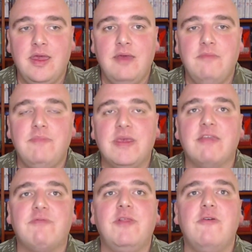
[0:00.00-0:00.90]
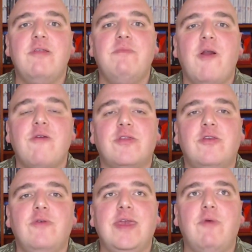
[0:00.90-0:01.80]
because we learn in part
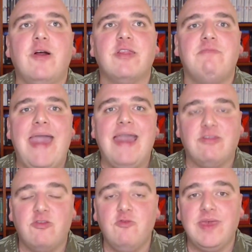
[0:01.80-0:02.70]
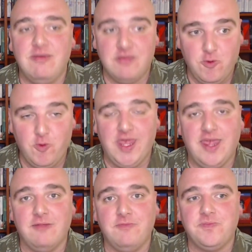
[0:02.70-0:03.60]
2 he wants Max to be his queen.
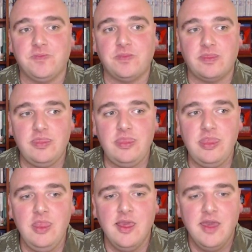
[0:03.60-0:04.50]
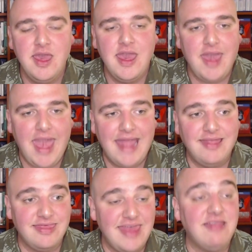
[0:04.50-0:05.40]

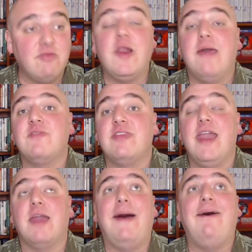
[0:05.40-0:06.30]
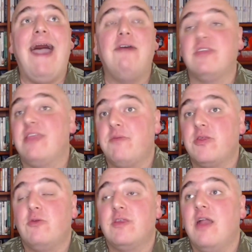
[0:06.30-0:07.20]
And that's what I'm saying about how this
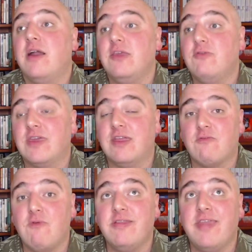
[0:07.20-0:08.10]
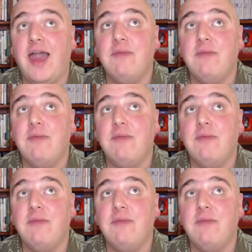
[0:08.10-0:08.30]
episode is not using its runtime.